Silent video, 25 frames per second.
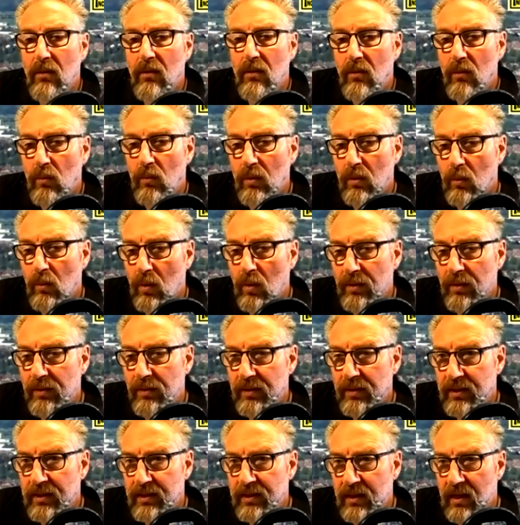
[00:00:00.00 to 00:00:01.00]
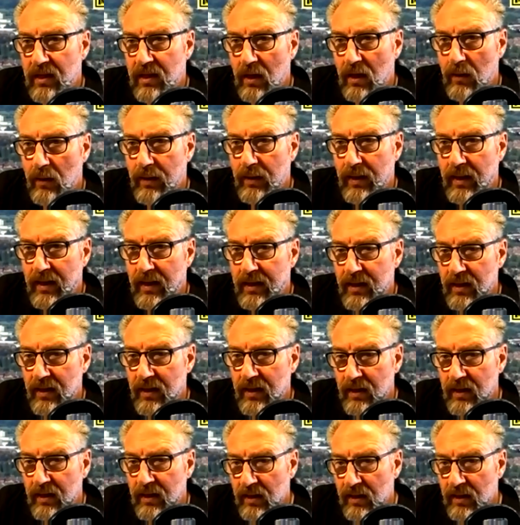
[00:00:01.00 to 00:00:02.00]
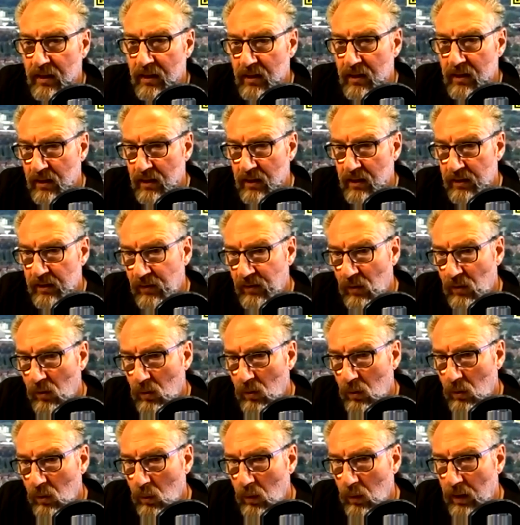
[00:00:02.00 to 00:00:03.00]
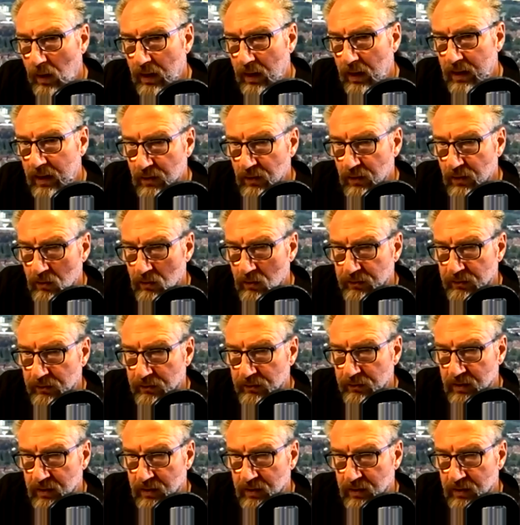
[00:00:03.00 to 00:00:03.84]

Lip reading: will want this to go ahead. They've always moved